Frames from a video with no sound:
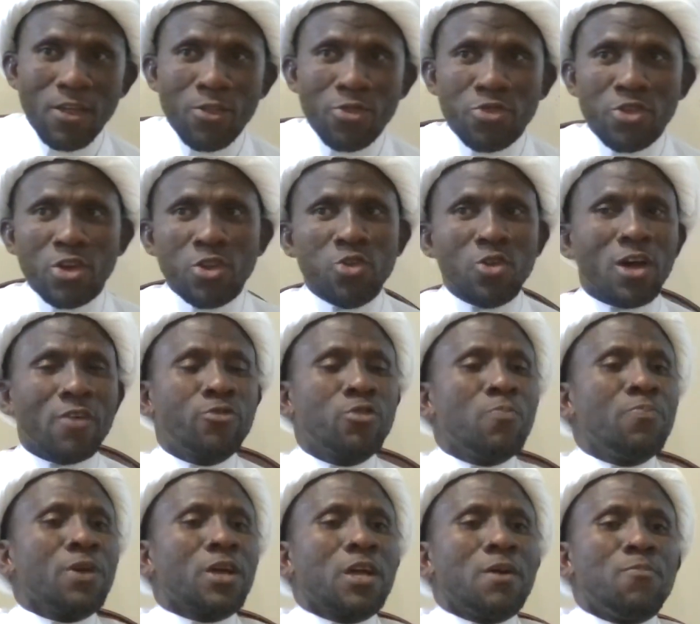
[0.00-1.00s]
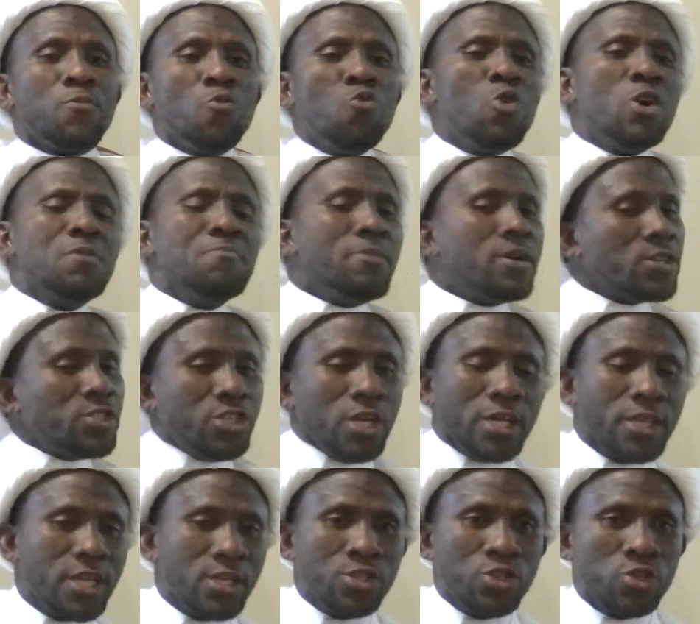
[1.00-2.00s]
Then you have to pick up one
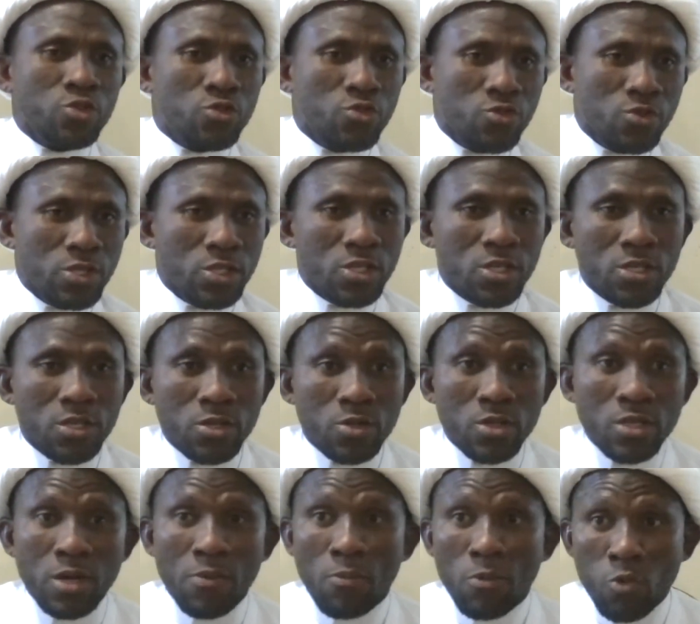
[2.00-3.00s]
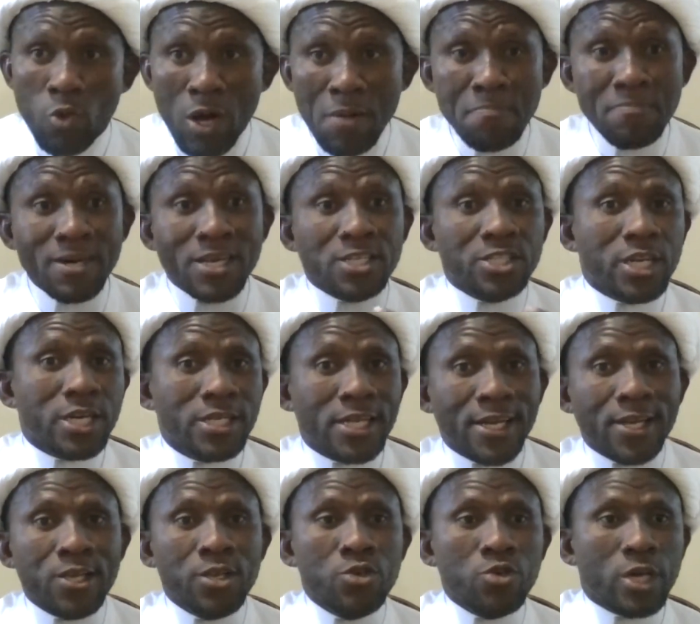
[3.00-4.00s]
marja that is the one marja
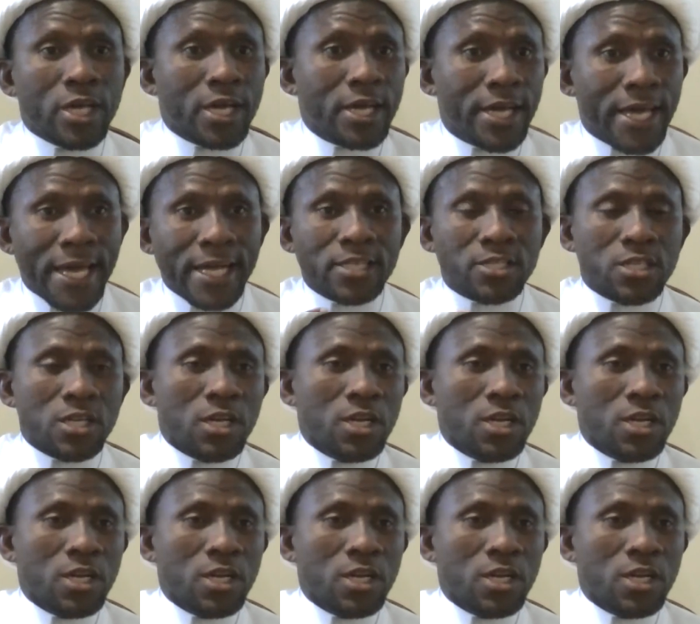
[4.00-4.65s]
that you can get.